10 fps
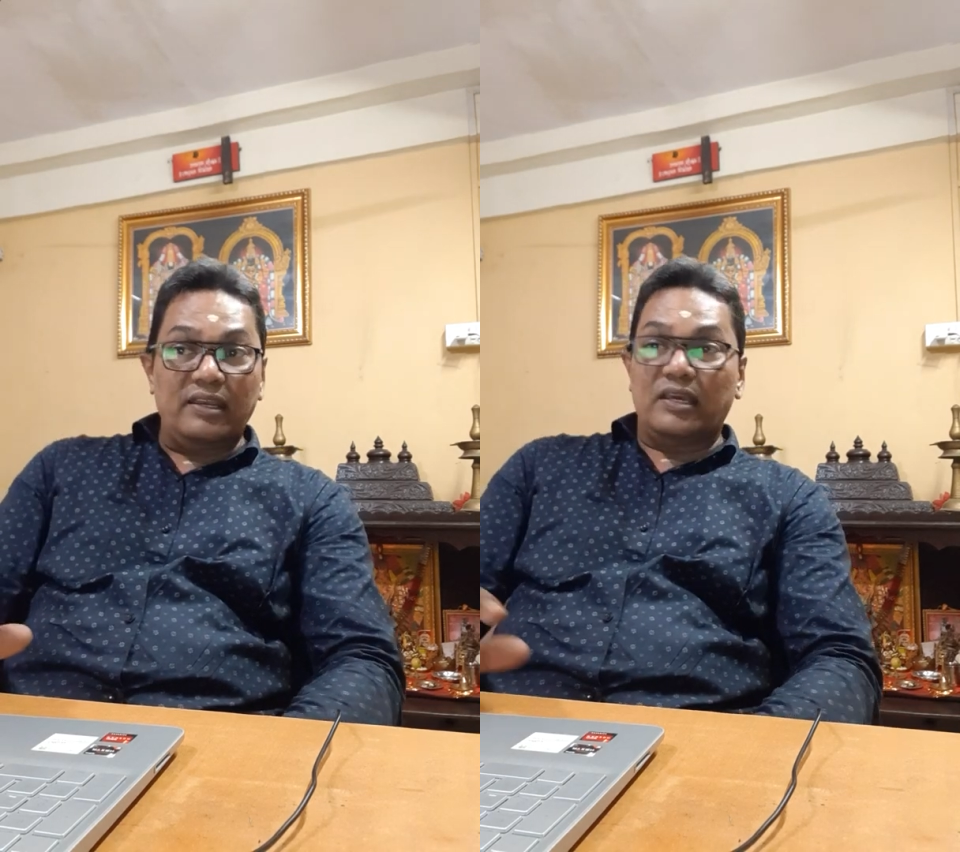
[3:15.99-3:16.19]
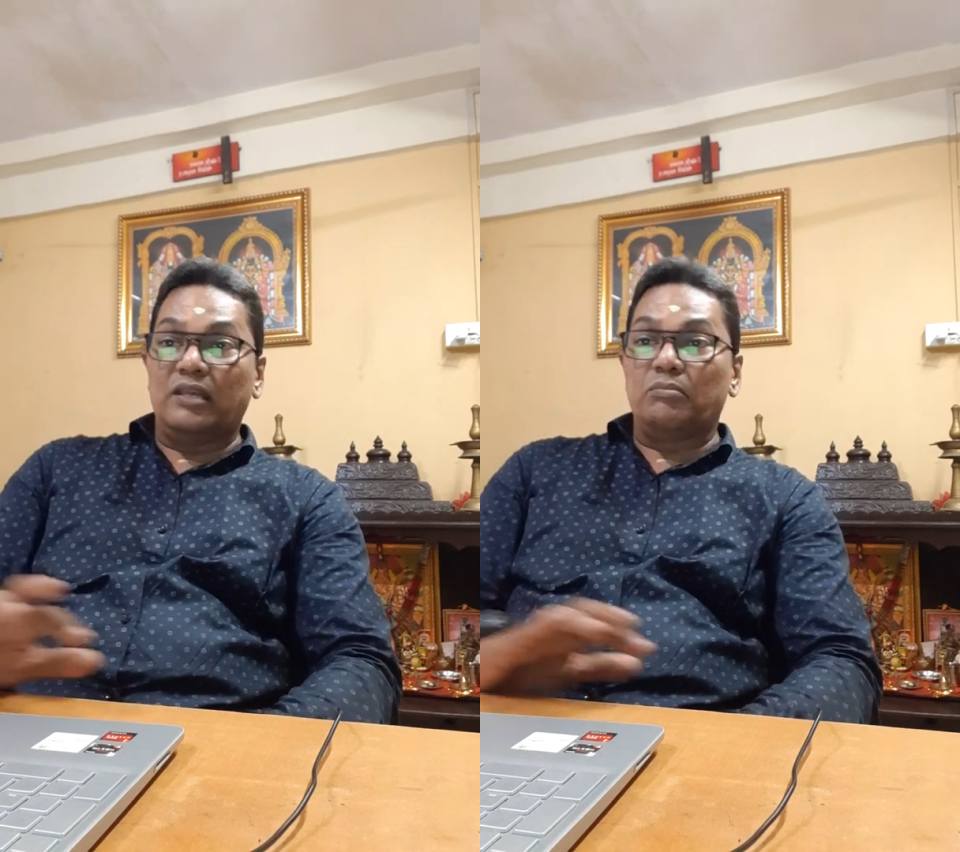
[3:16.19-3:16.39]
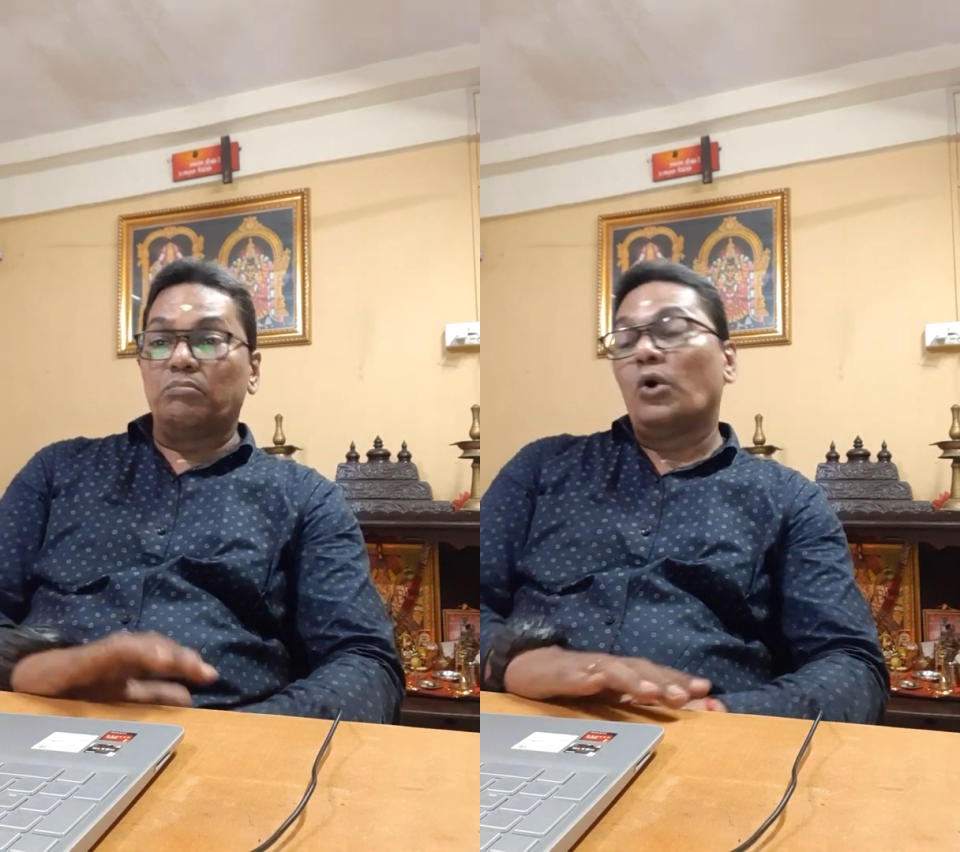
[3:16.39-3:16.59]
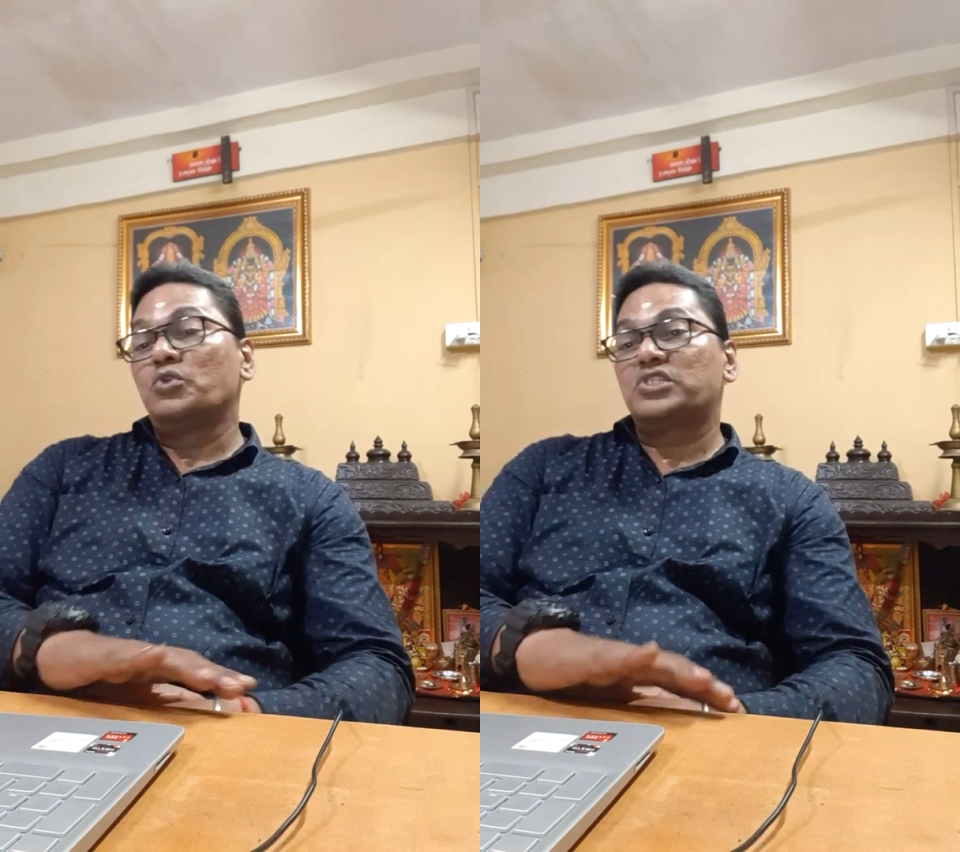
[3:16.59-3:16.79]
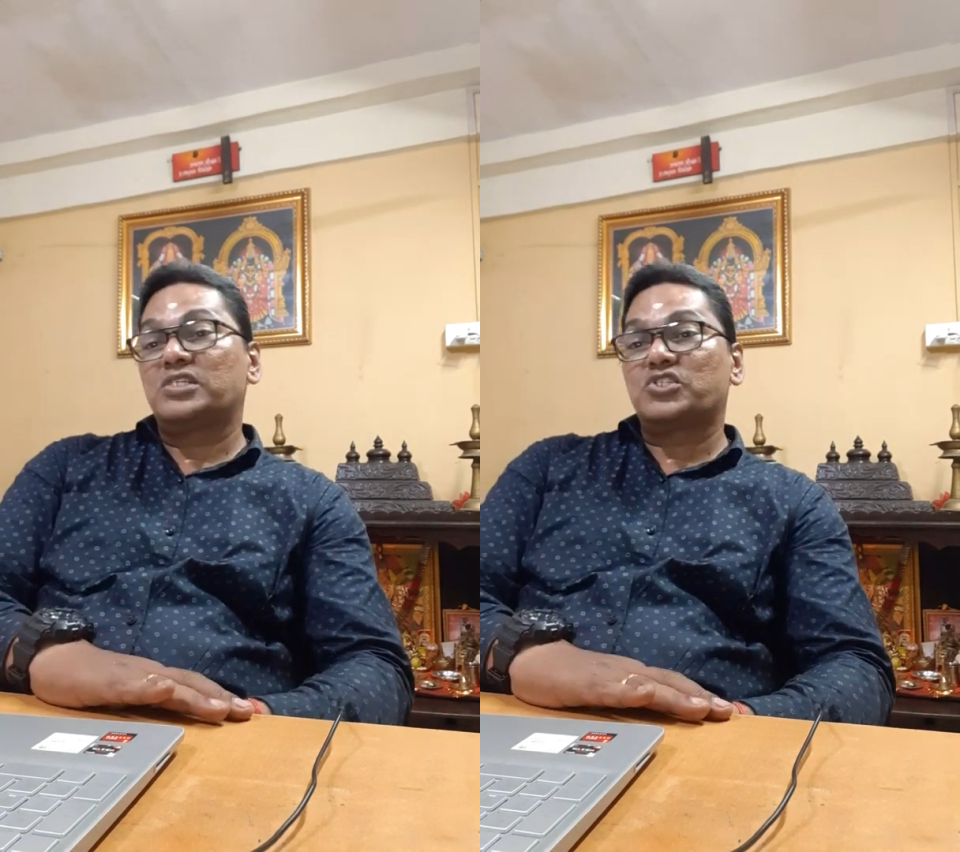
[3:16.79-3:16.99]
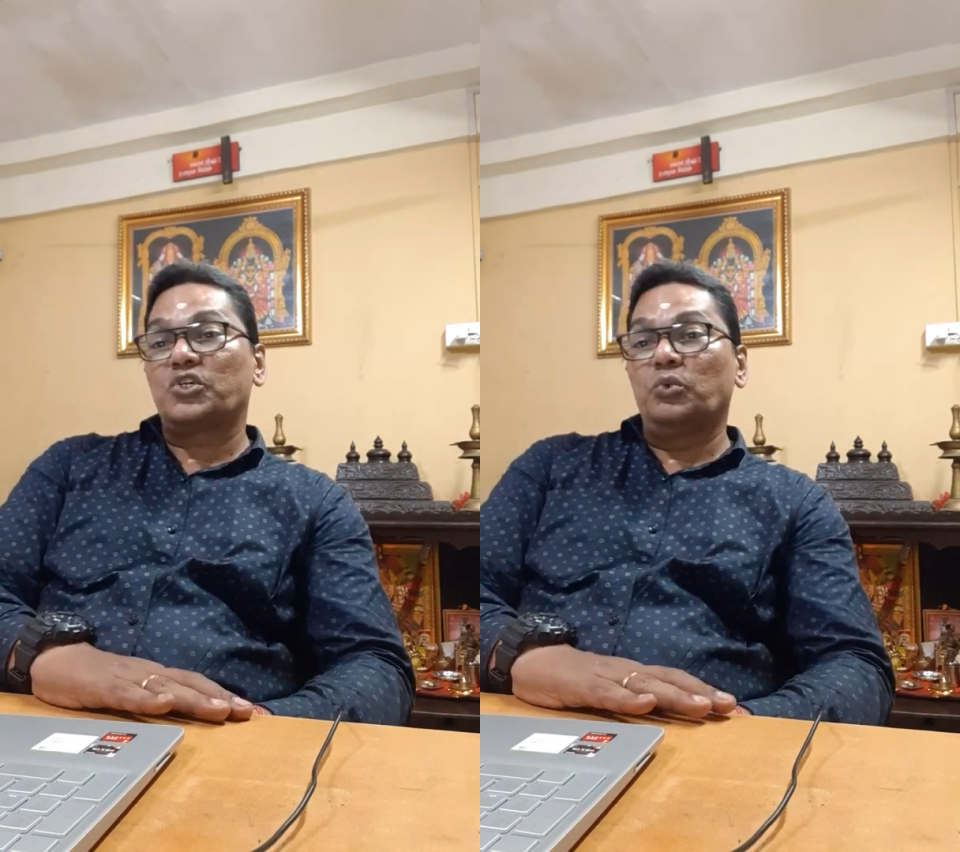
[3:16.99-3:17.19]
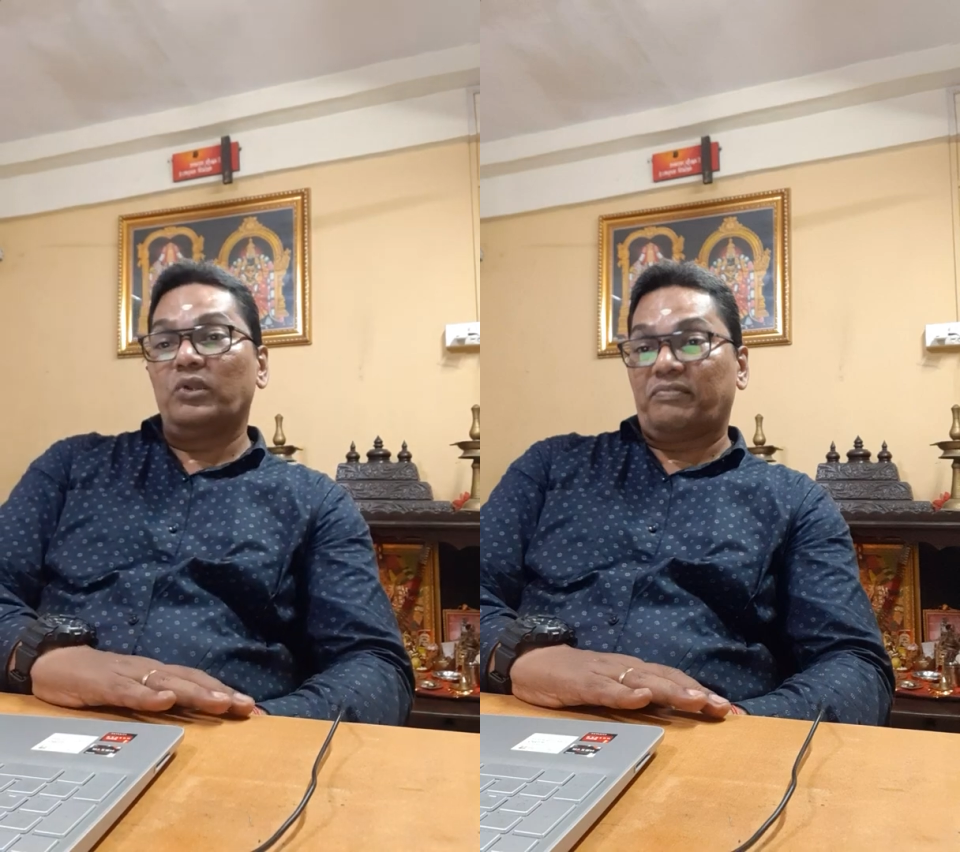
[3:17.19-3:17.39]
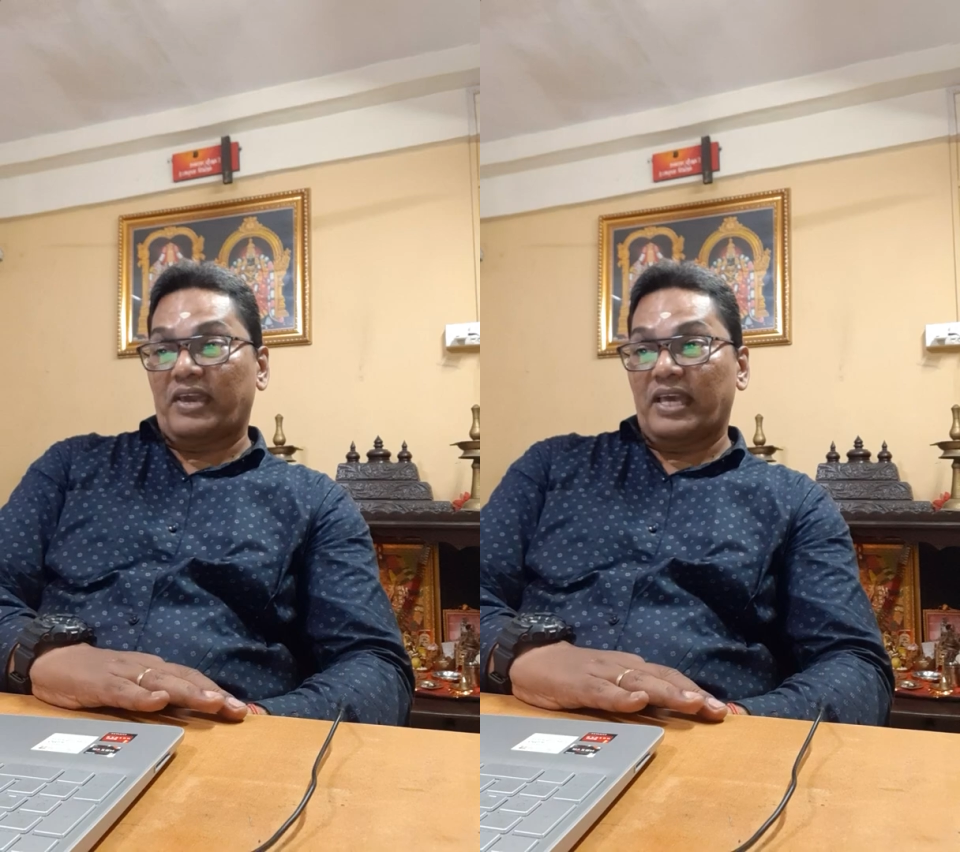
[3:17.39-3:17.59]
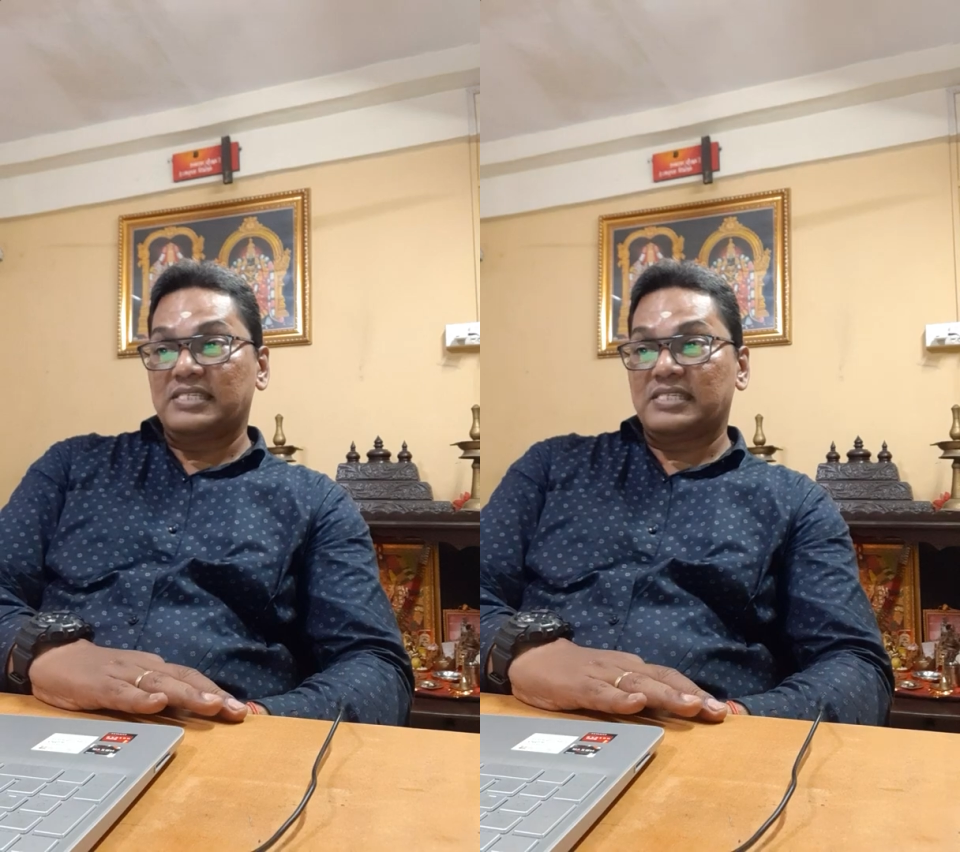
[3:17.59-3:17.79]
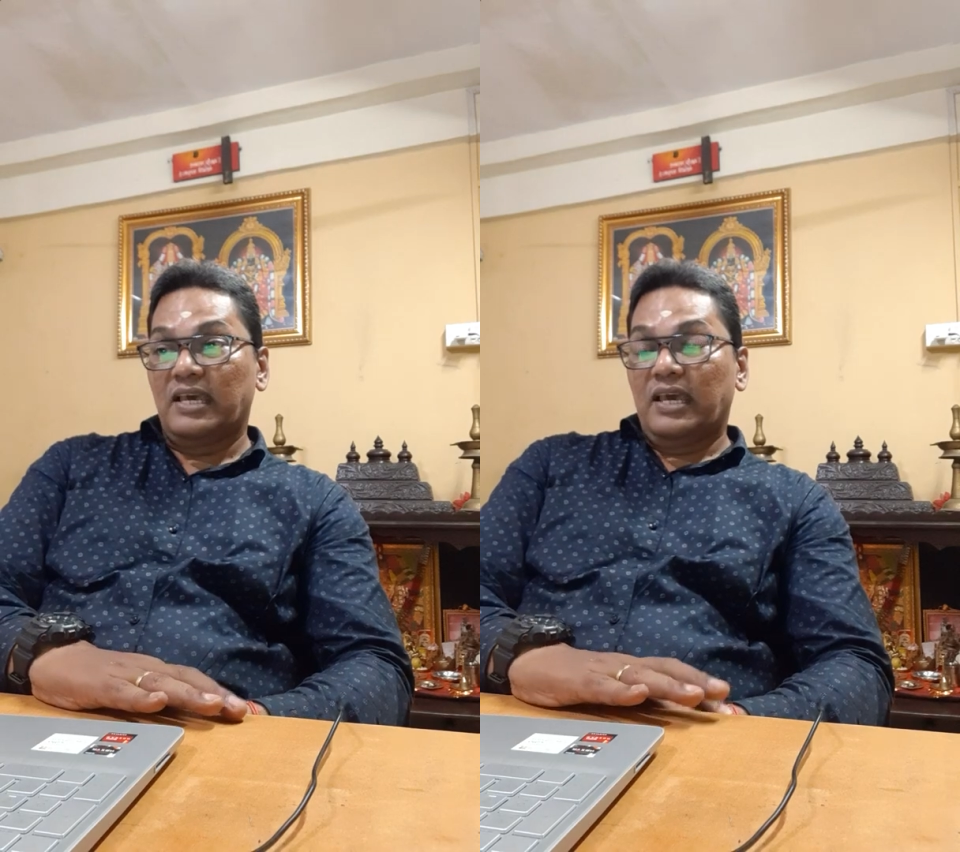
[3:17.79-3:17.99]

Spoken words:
in most school affairs,